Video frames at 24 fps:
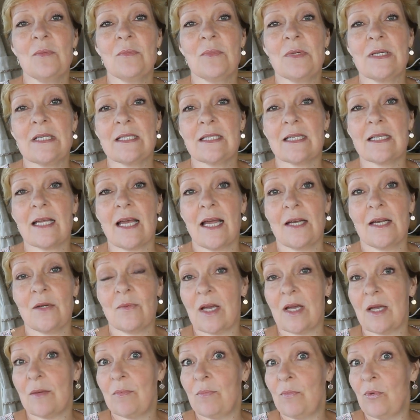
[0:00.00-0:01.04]
But
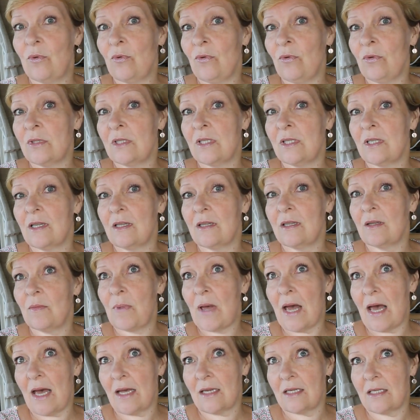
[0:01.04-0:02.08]
anyway, I bought the
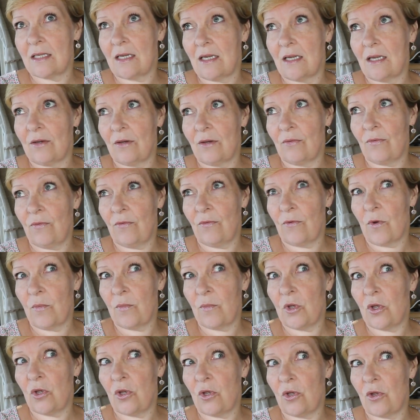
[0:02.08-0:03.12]
pattern
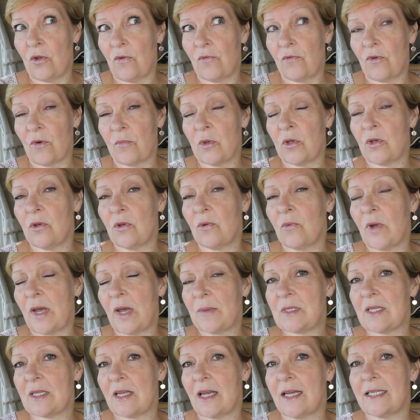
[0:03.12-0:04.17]
from her
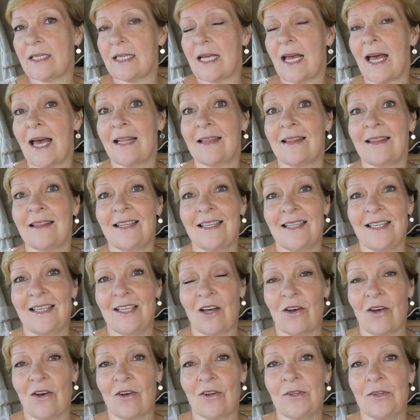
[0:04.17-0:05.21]
website and the
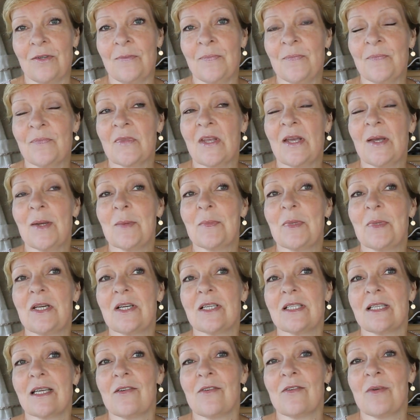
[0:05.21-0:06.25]
yarn,
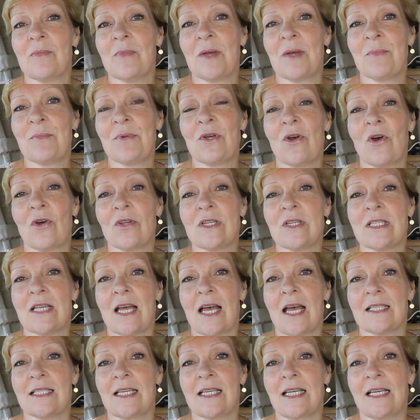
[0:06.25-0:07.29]
because I remember
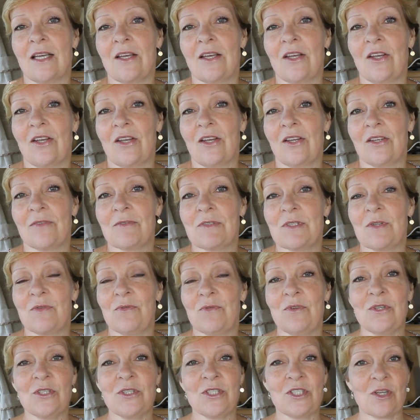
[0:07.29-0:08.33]
contacting her. It was the
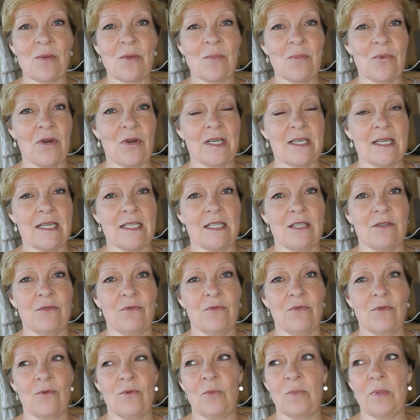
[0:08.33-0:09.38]
first jumper I'd knit in
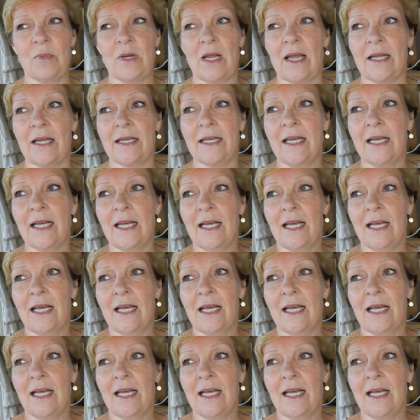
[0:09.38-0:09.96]
4-ply,